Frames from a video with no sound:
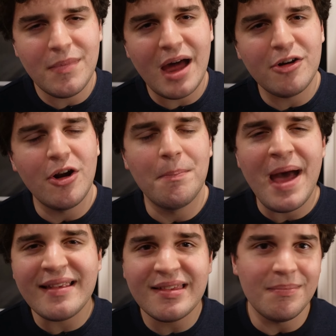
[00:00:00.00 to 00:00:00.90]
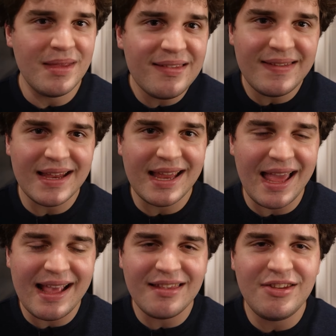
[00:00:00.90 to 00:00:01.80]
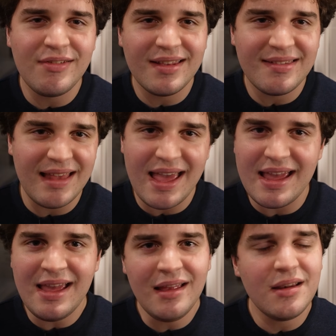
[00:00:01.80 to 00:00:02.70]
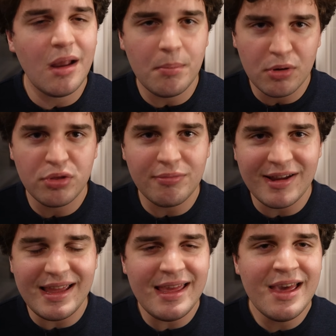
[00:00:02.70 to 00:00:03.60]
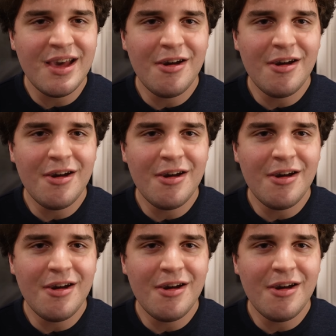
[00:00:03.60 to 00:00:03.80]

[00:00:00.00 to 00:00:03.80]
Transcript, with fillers: I don't know, pessimistic, I guess you could say, number three,